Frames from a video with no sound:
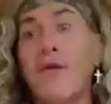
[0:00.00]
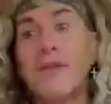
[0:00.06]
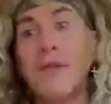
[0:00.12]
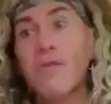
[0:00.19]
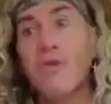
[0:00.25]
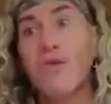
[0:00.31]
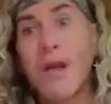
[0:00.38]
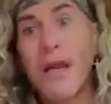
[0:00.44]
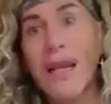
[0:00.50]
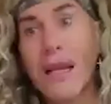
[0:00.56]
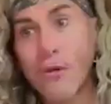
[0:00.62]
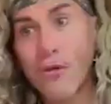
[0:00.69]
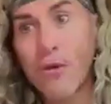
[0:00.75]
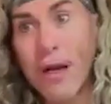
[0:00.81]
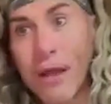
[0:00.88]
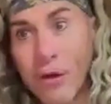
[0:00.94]
are some really,
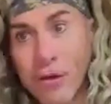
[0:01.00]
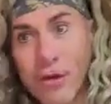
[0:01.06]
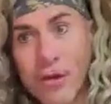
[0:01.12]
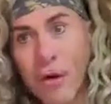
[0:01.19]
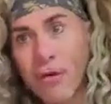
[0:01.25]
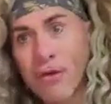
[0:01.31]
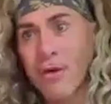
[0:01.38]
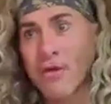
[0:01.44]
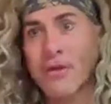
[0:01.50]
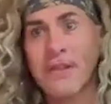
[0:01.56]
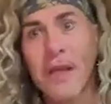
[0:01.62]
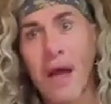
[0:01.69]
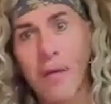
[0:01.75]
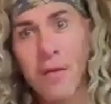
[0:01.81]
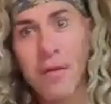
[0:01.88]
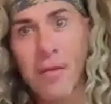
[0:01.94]
really good songs on this
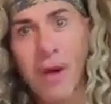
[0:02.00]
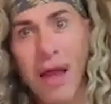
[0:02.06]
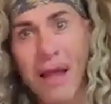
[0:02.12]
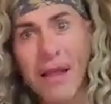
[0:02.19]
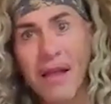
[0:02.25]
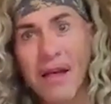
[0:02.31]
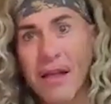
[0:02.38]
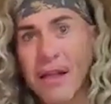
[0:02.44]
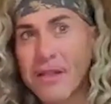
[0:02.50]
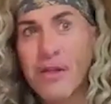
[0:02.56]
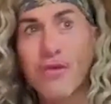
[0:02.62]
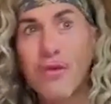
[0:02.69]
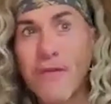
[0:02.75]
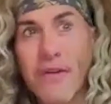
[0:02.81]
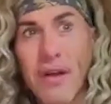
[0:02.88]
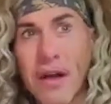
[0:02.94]
album, like
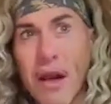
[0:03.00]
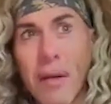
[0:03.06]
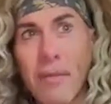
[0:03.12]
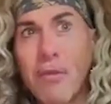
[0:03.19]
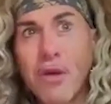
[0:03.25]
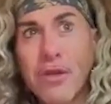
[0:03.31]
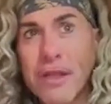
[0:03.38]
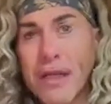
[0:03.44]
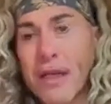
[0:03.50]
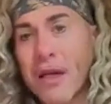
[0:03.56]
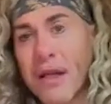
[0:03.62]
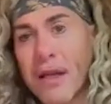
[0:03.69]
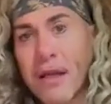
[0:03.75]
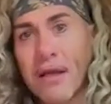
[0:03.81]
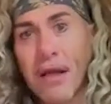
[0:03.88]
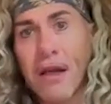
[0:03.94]
terrific, like
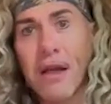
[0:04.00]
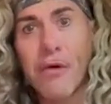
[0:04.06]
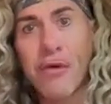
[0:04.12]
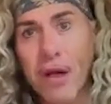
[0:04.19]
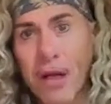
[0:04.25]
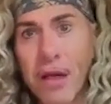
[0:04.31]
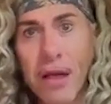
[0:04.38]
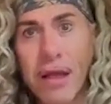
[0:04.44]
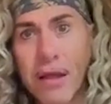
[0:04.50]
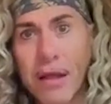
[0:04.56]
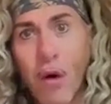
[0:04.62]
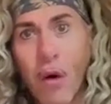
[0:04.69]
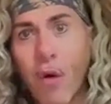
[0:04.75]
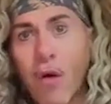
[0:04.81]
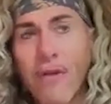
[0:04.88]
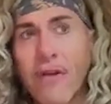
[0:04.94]
musically, lyrically,
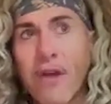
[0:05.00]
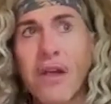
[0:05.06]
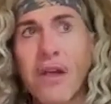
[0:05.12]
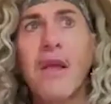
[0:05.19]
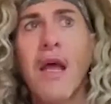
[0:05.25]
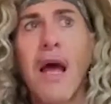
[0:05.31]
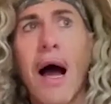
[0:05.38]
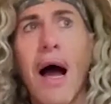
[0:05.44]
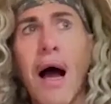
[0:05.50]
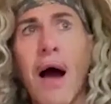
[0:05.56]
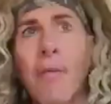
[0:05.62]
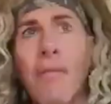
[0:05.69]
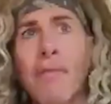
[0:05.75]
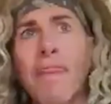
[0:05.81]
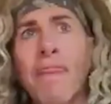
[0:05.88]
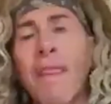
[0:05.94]
all of it.
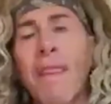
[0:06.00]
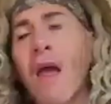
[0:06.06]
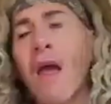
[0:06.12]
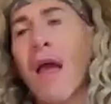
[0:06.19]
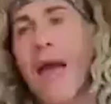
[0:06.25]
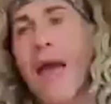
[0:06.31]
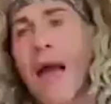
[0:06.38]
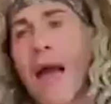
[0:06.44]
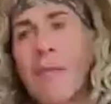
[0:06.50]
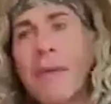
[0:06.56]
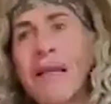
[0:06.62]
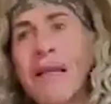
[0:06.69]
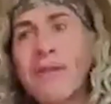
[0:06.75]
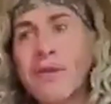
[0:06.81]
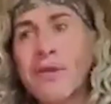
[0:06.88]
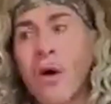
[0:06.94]
How
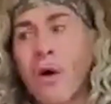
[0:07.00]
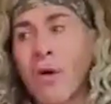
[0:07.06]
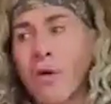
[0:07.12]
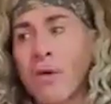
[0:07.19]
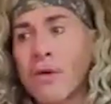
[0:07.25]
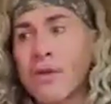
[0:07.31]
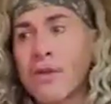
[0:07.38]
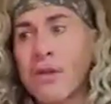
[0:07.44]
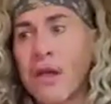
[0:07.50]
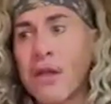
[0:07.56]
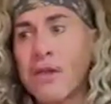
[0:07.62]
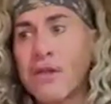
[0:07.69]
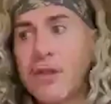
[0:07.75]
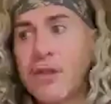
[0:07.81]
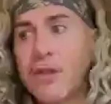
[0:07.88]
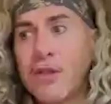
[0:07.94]
many songs
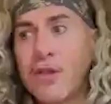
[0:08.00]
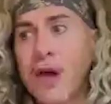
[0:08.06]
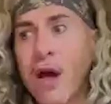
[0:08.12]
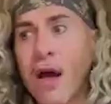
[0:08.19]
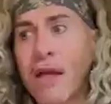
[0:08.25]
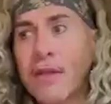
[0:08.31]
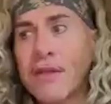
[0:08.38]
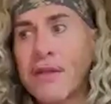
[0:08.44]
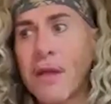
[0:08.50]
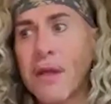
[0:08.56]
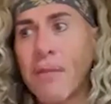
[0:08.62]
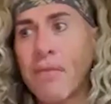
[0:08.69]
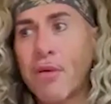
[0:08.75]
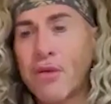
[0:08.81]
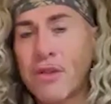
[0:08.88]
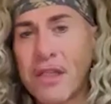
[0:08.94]
did you guys
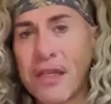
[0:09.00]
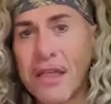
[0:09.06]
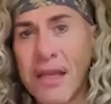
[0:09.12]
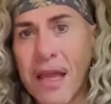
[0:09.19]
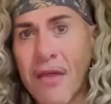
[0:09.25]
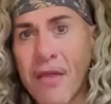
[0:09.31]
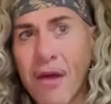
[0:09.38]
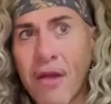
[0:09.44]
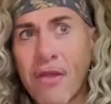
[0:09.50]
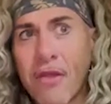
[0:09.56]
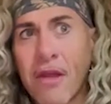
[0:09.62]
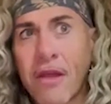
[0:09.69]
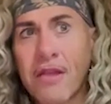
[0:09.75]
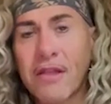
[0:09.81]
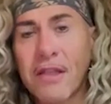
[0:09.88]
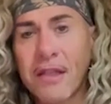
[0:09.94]
put together
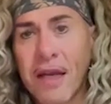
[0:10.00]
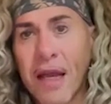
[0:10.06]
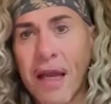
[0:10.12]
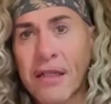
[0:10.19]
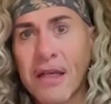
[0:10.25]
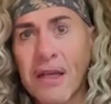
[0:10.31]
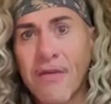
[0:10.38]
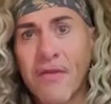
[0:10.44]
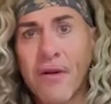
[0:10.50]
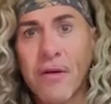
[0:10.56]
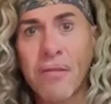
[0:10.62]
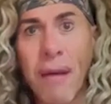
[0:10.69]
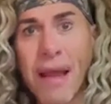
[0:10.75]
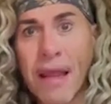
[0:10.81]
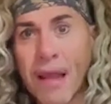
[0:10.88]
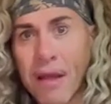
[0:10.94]
that didn't actually even
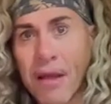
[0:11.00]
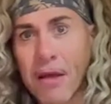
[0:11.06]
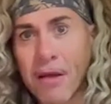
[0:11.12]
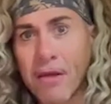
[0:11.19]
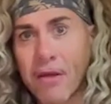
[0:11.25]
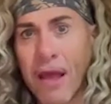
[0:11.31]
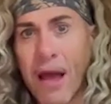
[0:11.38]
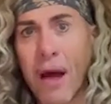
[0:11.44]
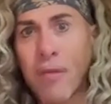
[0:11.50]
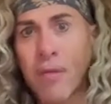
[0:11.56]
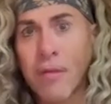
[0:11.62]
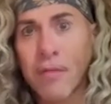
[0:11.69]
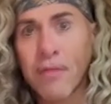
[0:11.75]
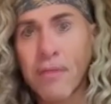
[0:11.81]
make the album?